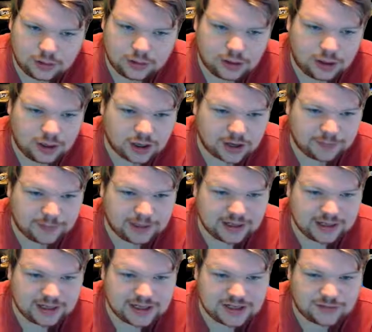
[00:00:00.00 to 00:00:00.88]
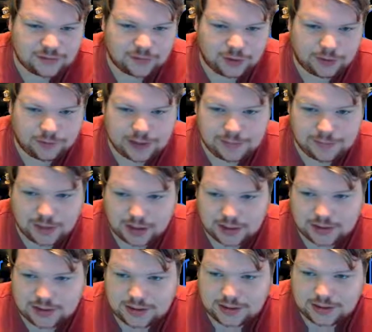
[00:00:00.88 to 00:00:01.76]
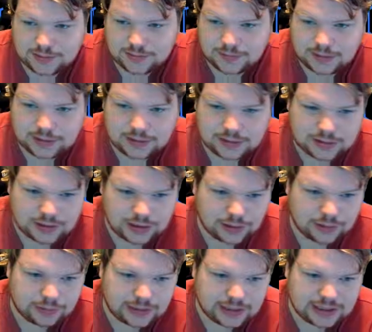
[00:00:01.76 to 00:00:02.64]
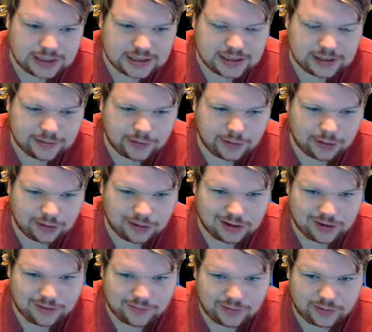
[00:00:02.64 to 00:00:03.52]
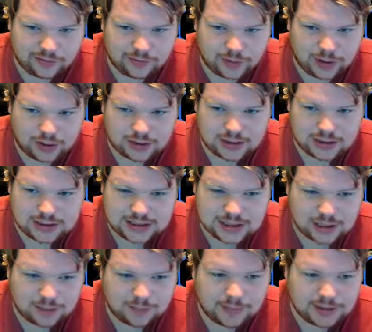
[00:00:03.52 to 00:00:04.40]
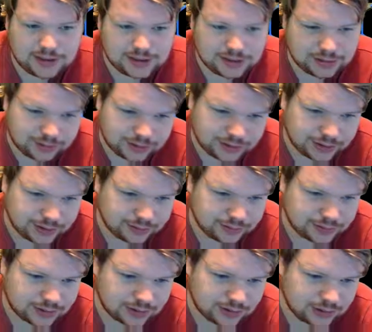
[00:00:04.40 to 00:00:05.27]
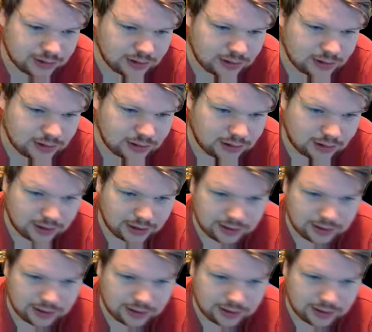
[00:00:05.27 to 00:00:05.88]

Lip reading: a command list for my mods. So if you're the level of mod, this is the commands you can use. I